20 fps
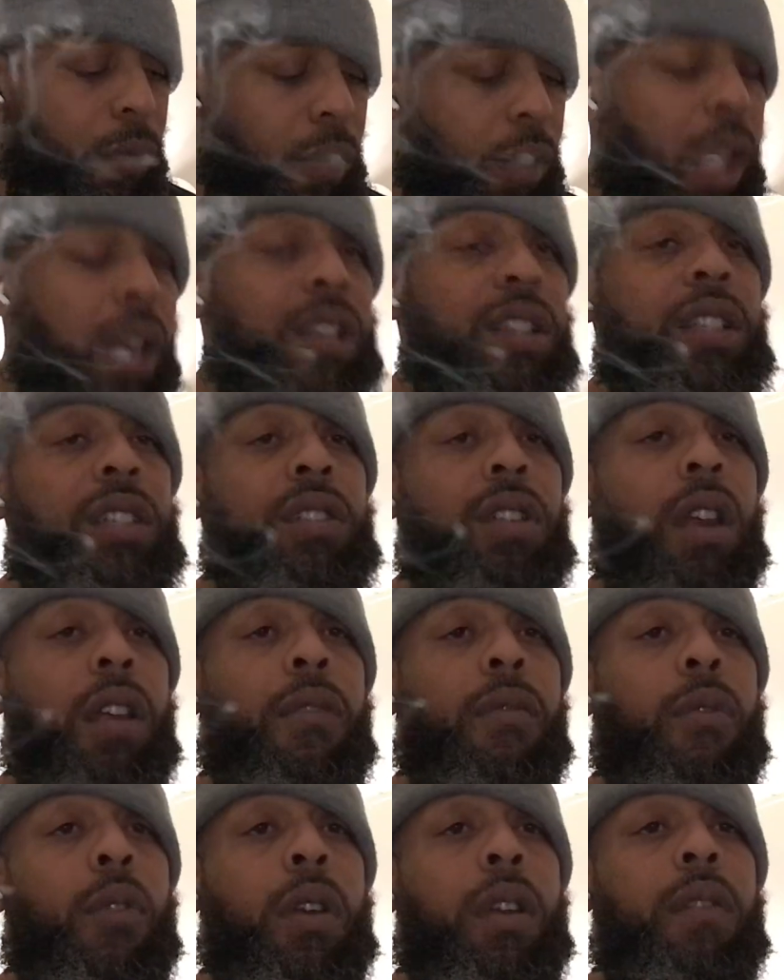I just
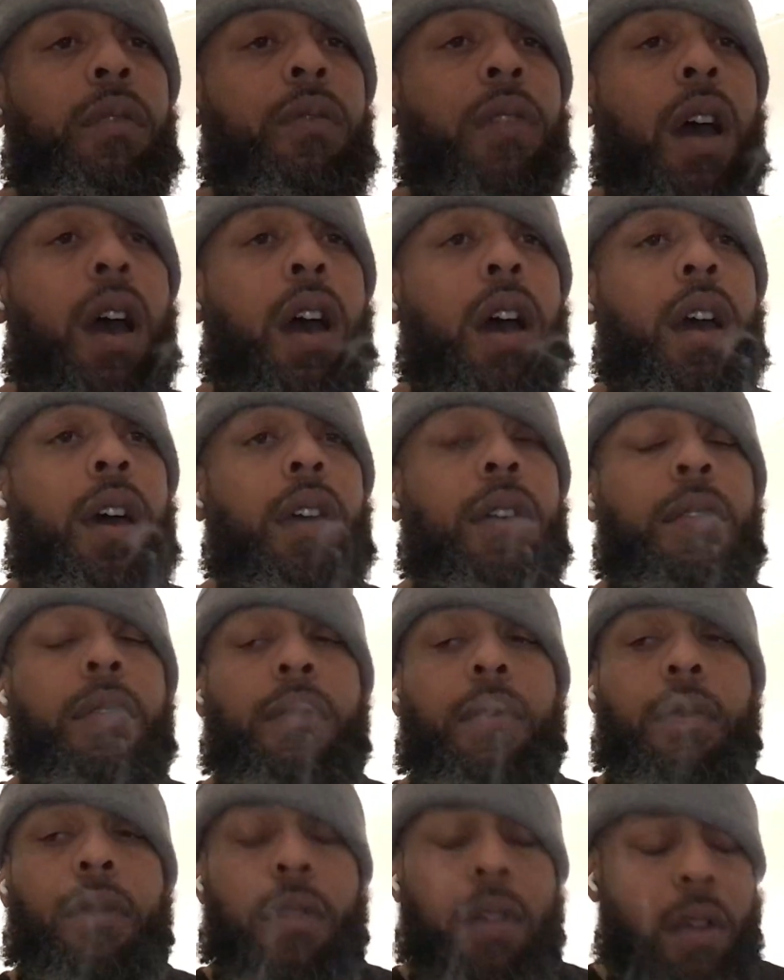turned 45
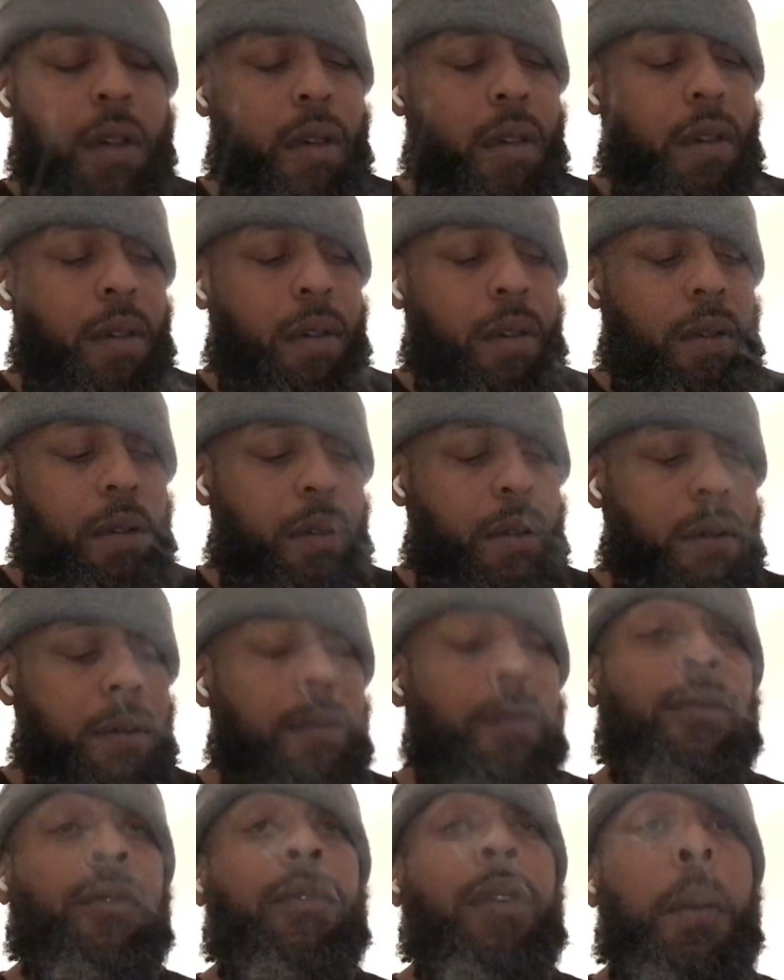uh,
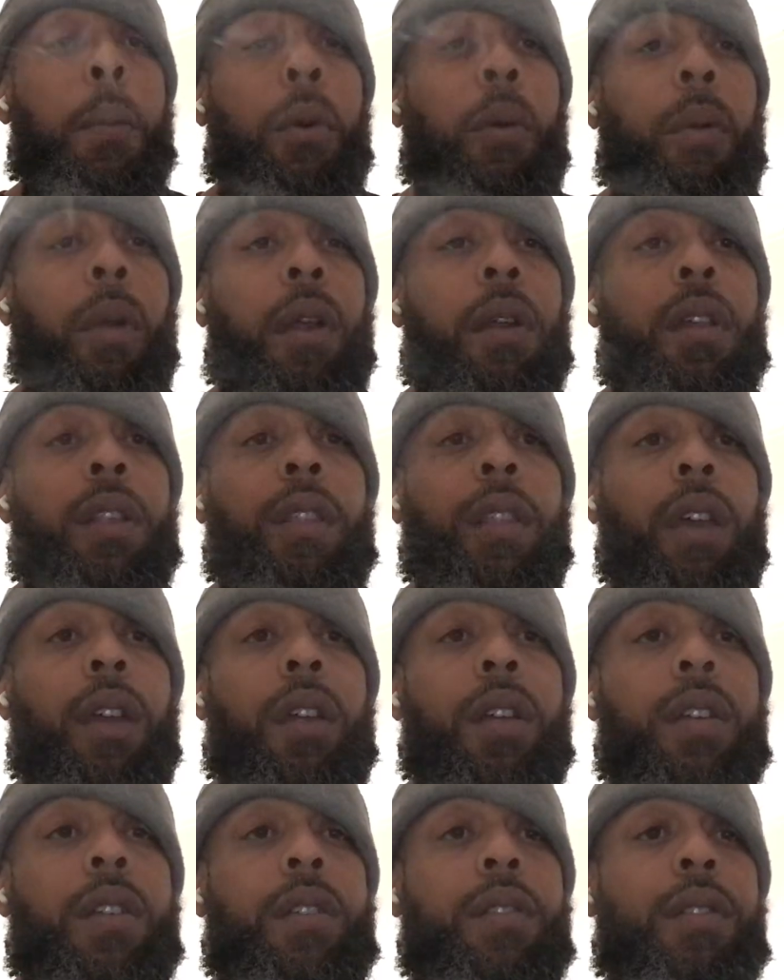February 3rd,